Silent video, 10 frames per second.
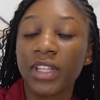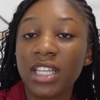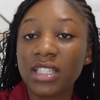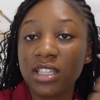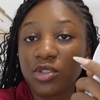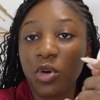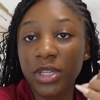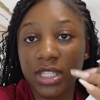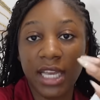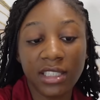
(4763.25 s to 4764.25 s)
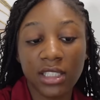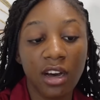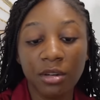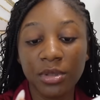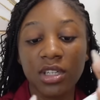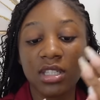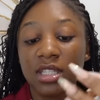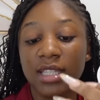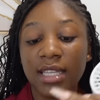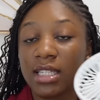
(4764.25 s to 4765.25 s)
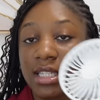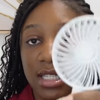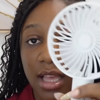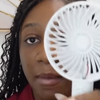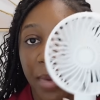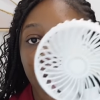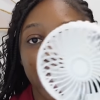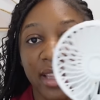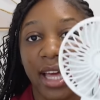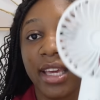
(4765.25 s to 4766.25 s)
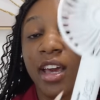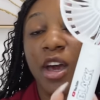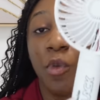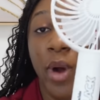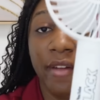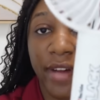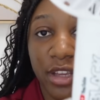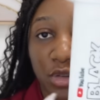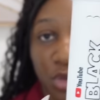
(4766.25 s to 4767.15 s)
this is so essential because it's 30 december and like wherever you